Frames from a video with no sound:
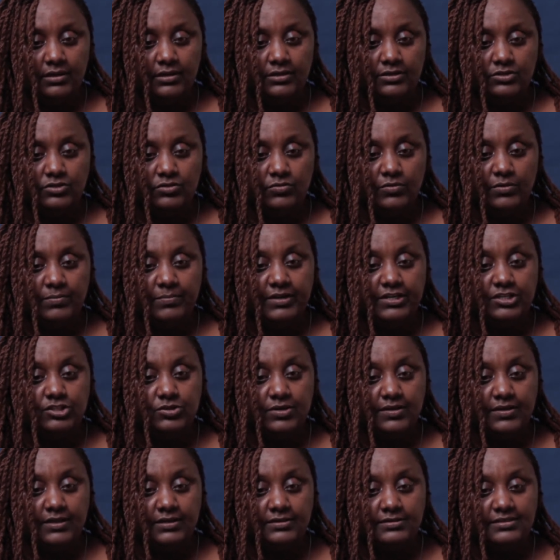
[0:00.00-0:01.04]
So we make
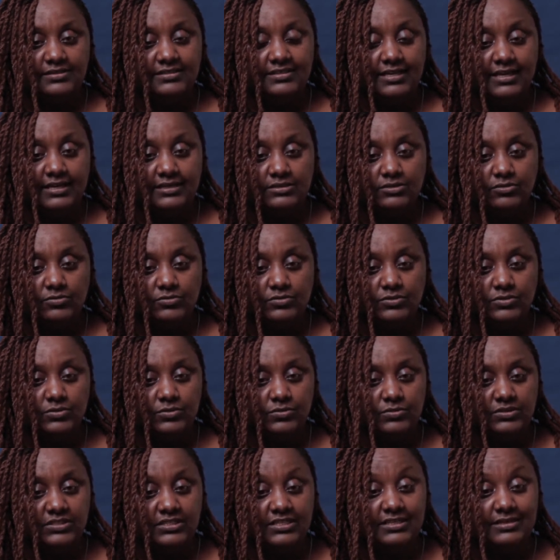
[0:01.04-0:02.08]
sure that that
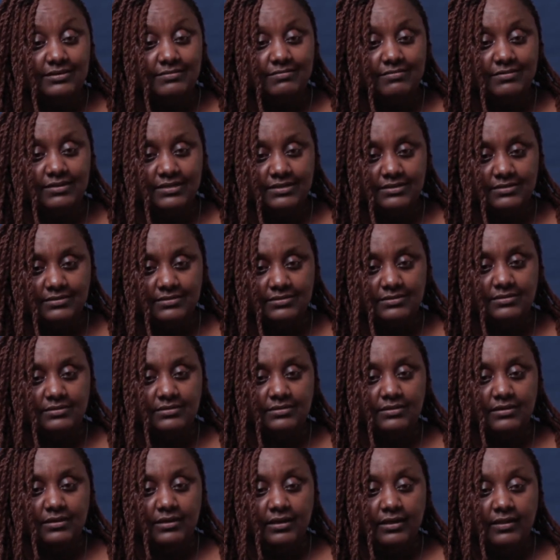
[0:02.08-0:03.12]
also decreased
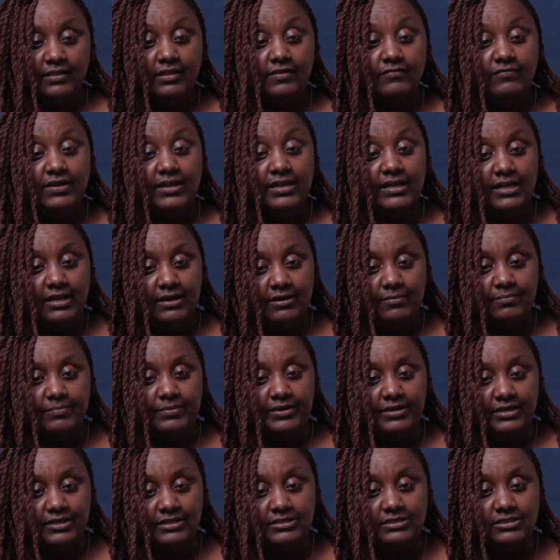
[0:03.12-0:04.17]
the
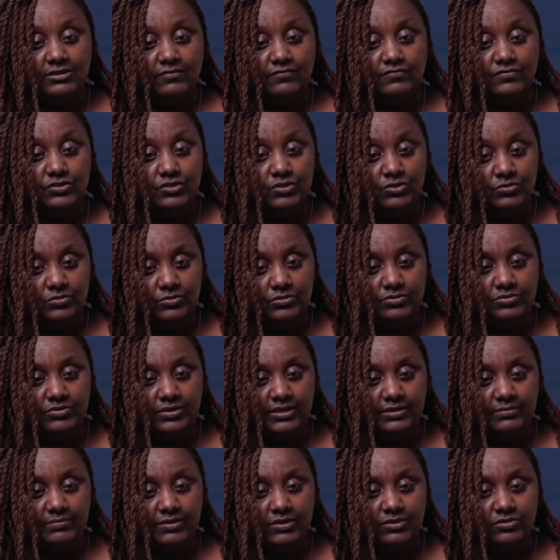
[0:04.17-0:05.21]
vulnerability of
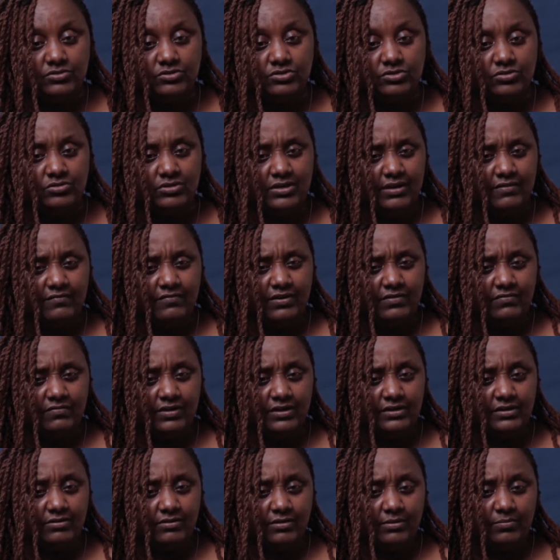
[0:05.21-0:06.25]
children, because children are very
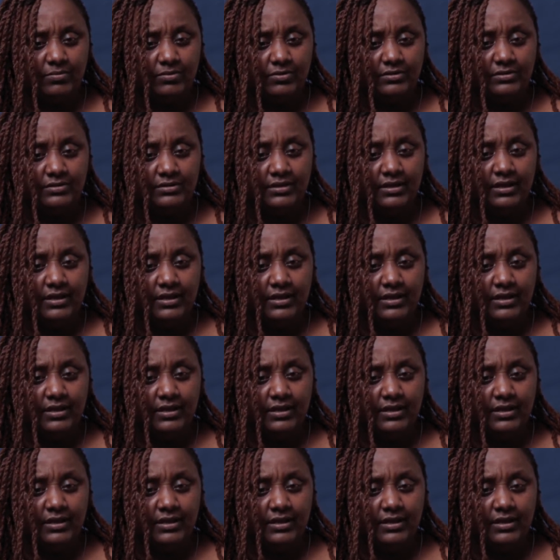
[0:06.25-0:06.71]
vulnerable.